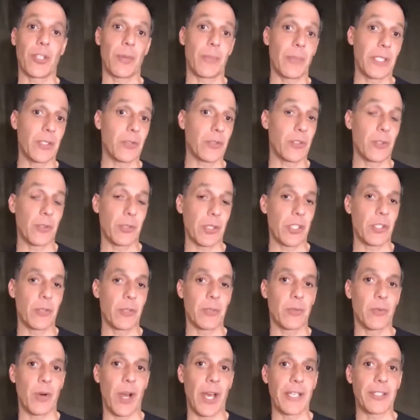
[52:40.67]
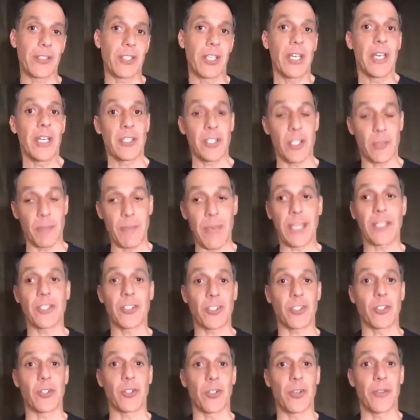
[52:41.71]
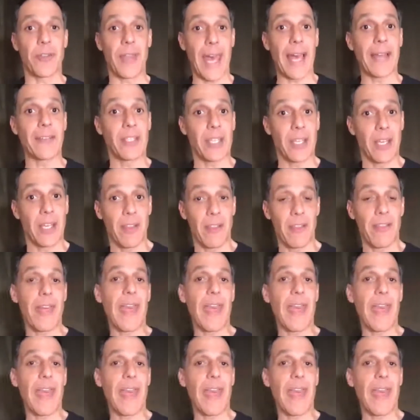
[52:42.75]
somebody who's doing human rights to make sure that